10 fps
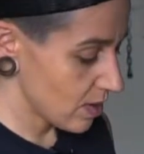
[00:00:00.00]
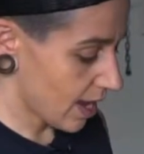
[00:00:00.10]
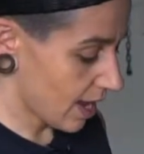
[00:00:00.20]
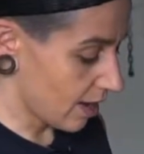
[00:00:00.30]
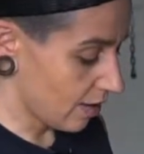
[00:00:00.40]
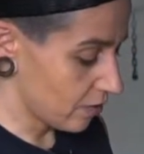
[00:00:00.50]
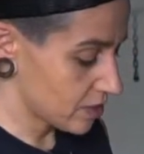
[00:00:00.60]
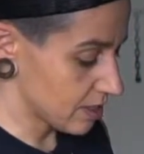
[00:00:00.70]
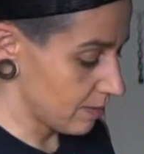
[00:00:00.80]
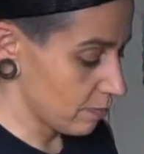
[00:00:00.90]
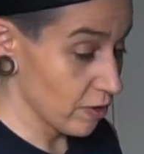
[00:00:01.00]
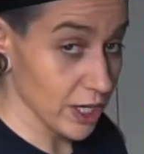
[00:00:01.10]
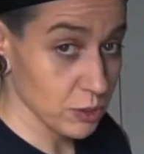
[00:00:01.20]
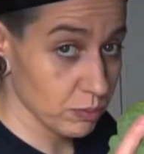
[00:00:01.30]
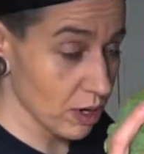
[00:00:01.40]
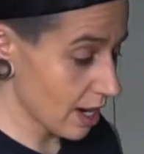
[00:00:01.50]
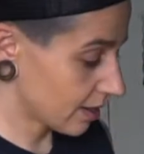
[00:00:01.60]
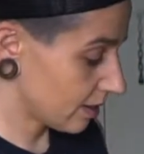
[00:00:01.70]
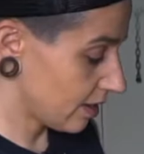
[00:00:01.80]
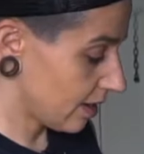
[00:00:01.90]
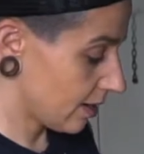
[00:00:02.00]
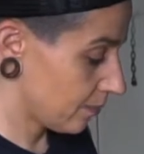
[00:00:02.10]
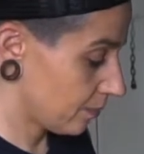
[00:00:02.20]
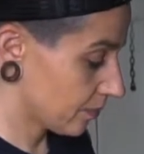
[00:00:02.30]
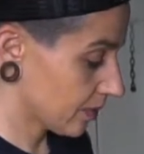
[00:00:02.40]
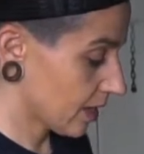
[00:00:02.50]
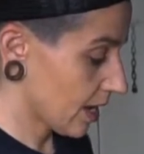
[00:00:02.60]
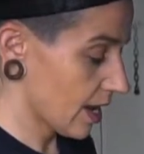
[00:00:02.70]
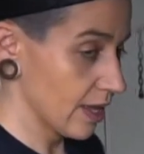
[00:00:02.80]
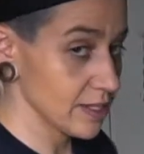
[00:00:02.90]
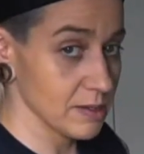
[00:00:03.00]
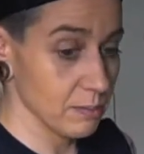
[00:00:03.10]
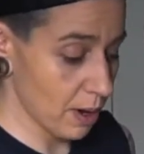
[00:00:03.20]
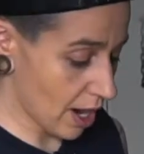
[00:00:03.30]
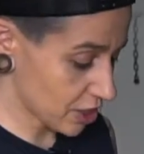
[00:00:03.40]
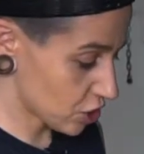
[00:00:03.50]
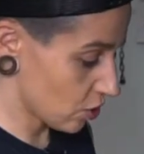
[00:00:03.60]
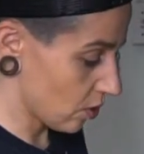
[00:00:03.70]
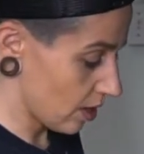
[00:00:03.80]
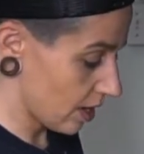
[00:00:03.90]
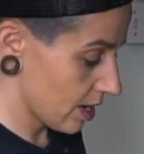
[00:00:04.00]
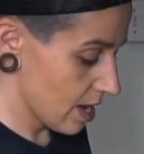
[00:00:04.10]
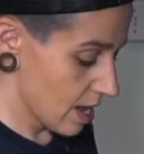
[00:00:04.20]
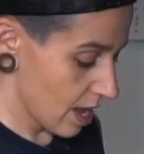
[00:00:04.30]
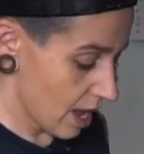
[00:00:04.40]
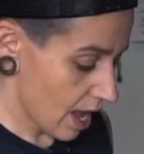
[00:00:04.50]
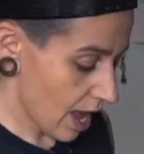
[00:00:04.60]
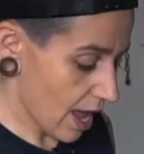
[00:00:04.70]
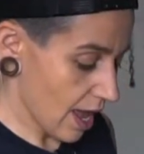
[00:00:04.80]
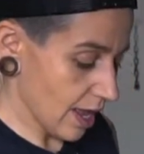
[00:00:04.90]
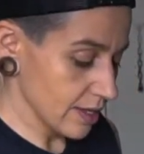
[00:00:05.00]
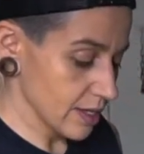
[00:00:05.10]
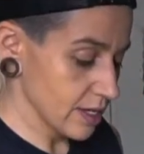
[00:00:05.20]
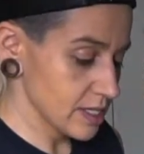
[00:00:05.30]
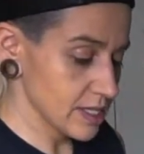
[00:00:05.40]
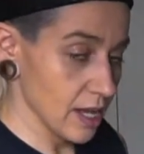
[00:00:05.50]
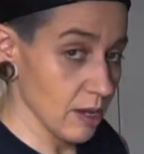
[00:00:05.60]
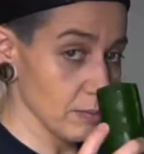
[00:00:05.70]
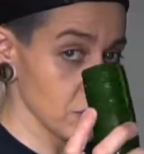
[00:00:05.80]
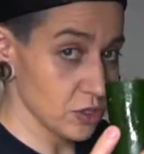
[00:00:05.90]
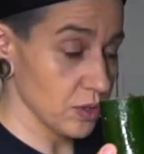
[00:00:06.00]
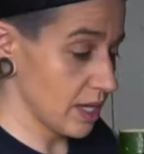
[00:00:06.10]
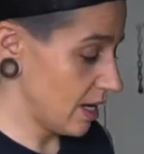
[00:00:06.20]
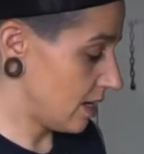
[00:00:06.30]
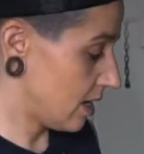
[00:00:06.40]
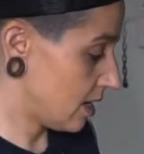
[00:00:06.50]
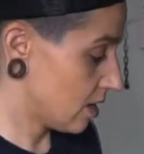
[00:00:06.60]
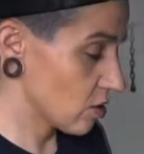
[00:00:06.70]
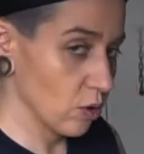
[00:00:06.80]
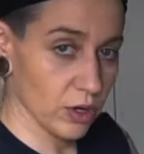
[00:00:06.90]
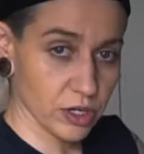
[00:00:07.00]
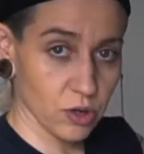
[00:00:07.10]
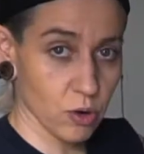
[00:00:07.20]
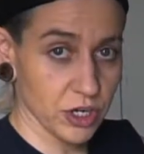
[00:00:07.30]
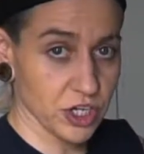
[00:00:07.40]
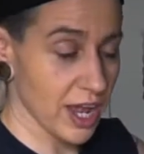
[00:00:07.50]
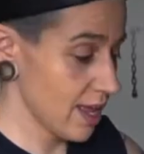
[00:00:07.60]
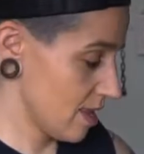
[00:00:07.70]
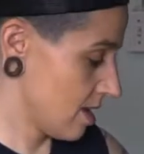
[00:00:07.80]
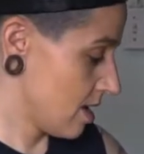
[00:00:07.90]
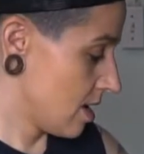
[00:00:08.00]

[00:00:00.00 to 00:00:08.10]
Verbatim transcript: We have some fresh broccoli and some bok choy and some zucchini or courgette